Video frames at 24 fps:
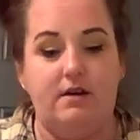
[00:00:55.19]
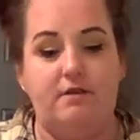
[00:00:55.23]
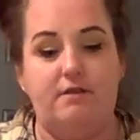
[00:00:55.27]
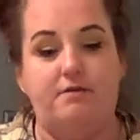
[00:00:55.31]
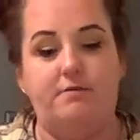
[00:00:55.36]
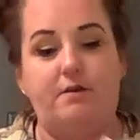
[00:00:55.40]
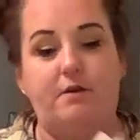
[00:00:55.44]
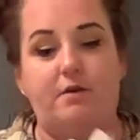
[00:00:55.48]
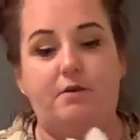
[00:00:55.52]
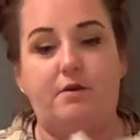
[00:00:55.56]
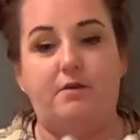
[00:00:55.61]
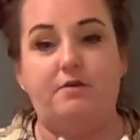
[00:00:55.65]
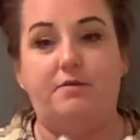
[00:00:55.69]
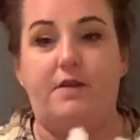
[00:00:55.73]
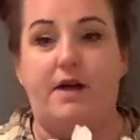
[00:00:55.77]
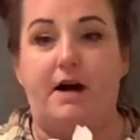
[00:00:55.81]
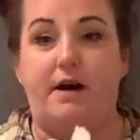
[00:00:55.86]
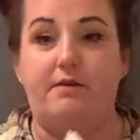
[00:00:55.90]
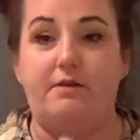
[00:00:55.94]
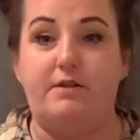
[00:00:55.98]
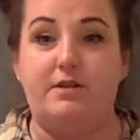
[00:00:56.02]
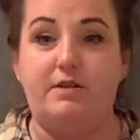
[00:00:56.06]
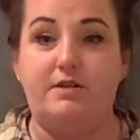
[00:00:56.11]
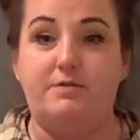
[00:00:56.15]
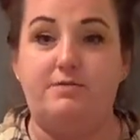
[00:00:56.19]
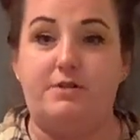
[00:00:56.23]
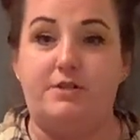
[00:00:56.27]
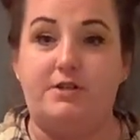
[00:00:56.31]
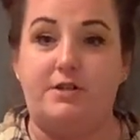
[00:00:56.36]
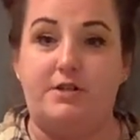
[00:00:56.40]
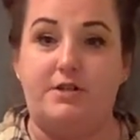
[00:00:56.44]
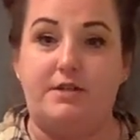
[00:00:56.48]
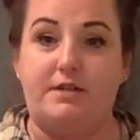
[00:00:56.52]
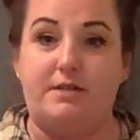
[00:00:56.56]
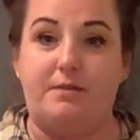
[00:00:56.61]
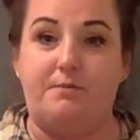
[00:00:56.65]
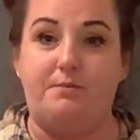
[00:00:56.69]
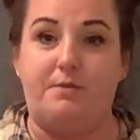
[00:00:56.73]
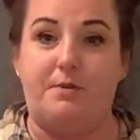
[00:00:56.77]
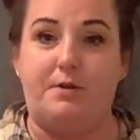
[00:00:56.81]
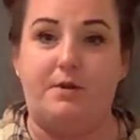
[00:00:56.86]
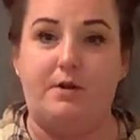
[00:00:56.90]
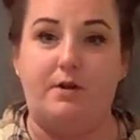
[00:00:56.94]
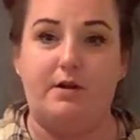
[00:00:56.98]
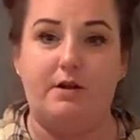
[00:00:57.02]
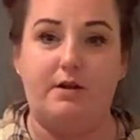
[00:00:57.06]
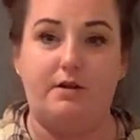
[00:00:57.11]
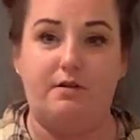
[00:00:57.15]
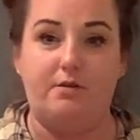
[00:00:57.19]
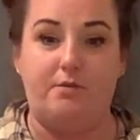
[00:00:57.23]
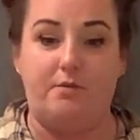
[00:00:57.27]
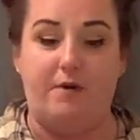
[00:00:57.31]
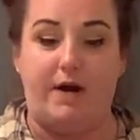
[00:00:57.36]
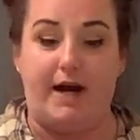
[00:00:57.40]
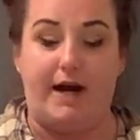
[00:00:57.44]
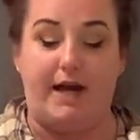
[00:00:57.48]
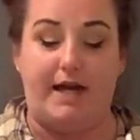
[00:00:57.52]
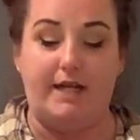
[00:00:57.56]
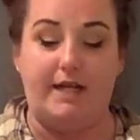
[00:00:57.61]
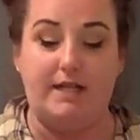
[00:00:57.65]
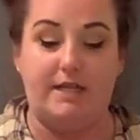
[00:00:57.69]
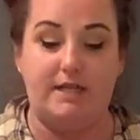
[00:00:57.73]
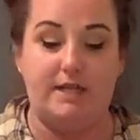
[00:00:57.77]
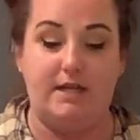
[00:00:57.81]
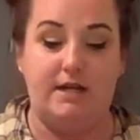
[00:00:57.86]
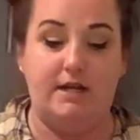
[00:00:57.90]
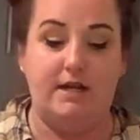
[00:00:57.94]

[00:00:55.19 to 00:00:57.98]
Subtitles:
focal flowers, which are simple white,